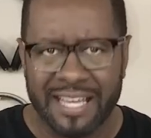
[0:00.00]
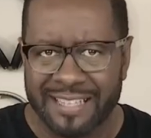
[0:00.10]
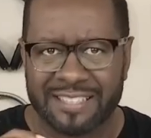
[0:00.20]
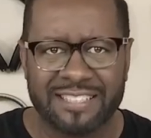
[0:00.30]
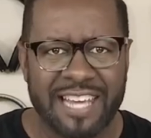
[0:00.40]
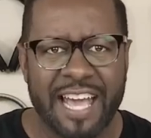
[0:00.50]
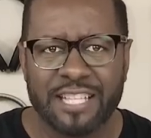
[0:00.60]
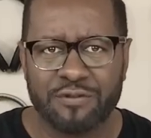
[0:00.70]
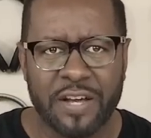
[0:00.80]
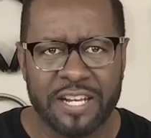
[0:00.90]
In
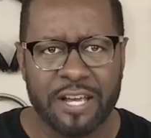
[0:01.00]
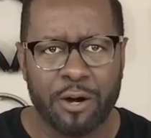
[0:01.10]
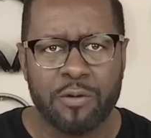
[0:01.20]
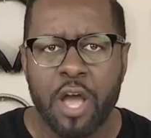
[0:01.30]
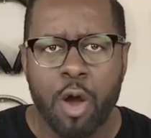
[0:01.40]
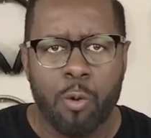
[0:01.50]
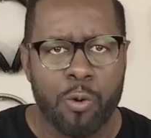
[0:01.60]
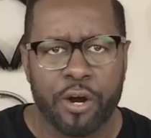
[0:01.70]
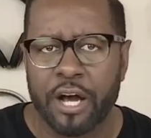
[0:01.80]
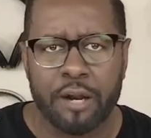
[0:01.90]
today's video,
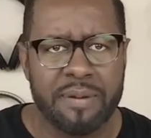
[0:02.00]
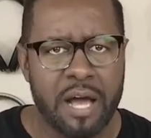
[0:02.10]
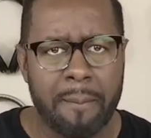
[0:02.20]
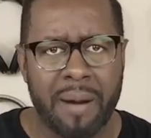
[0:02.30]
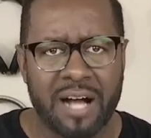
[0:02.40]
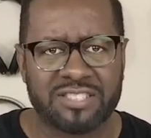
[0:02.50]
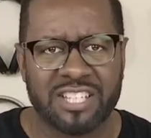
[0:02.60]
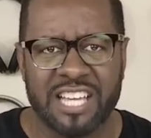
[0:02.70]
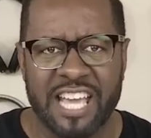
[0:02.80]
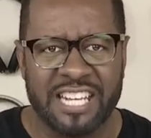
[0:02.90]
we're going to be
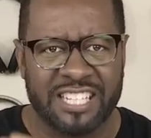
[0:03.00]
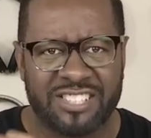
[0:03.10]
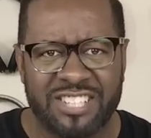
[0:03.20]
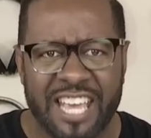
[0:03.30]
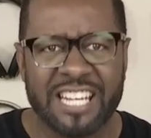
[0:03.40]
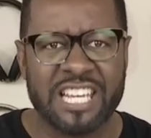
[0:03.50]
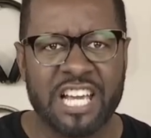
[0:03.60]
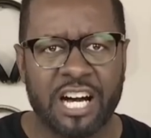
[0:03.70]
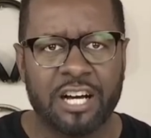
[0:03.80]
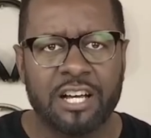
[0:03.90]
unboxing an
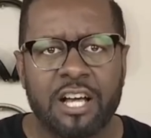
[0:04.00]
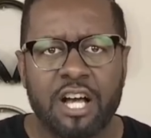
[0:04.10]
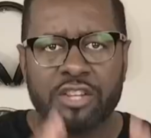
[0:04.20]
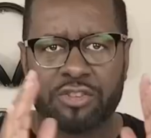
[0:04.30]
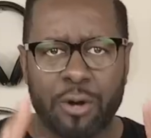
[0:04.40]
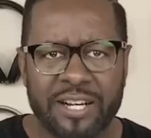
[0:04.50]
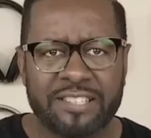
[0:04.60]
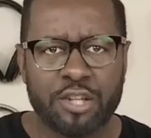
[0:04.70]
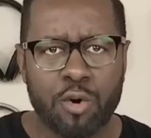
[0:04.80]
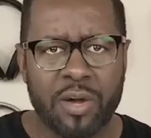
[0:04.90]
Insignia
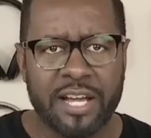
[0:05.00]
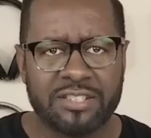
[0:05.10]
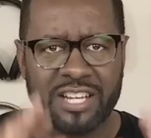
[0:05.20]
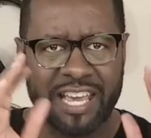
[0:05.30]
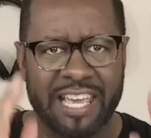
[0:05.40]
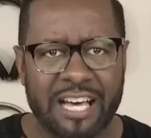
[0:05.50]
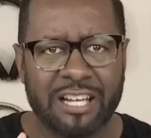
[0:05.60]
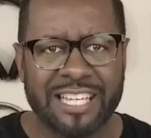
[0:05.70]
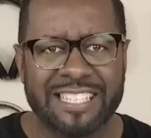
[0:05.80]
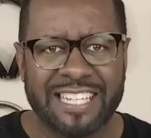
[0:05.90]
32-inch
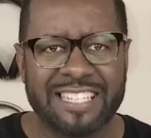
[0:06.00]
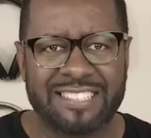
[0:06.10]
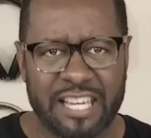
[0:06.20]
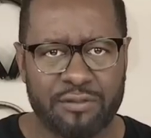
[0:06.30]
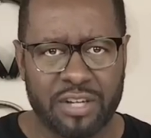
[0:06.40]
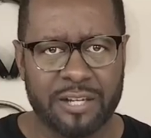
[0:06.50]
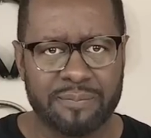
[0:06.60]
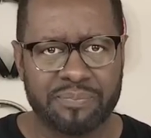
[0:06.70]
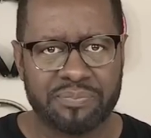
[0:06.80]
LED TV.